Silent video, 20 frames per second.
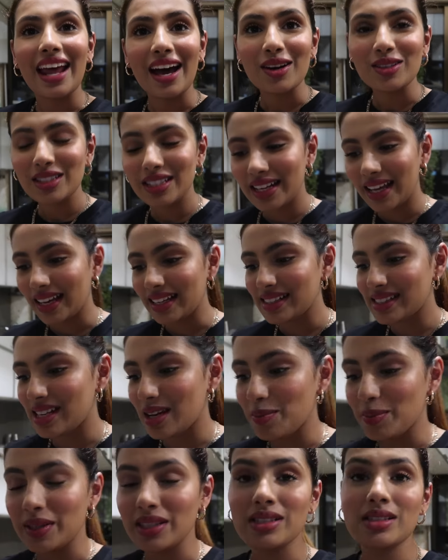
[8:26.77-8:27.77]
Now the next
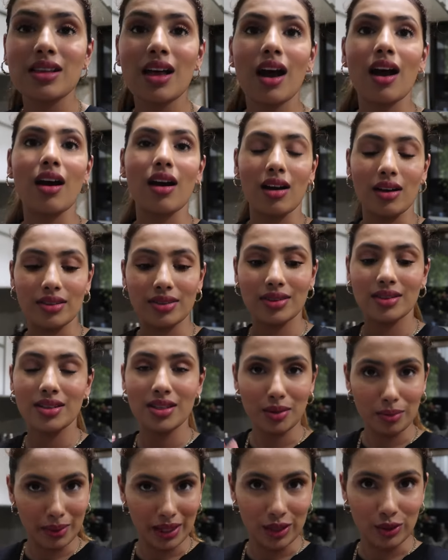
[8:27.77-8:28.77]
step is the
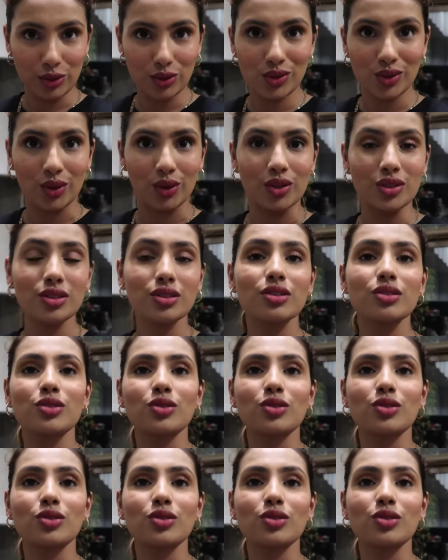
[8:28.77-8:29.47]
tomato sauce.